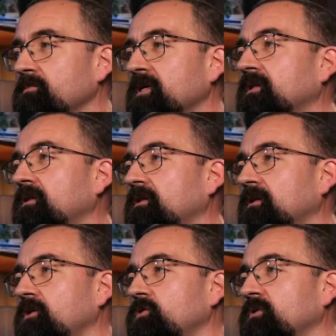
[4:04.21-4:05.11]
the
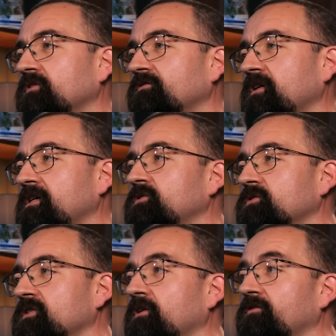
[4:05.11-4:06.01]
middle, you can find
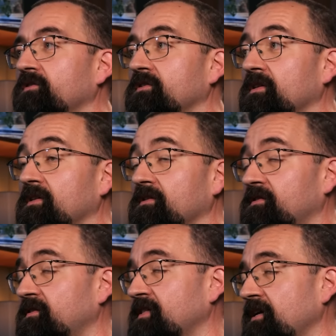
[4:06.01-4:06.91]
yourself a
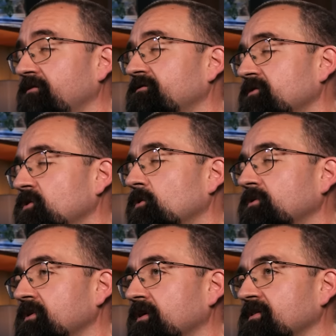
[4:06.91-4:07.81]
safe
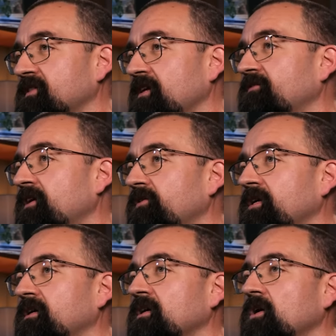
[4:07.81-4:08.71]
zone, a safe area,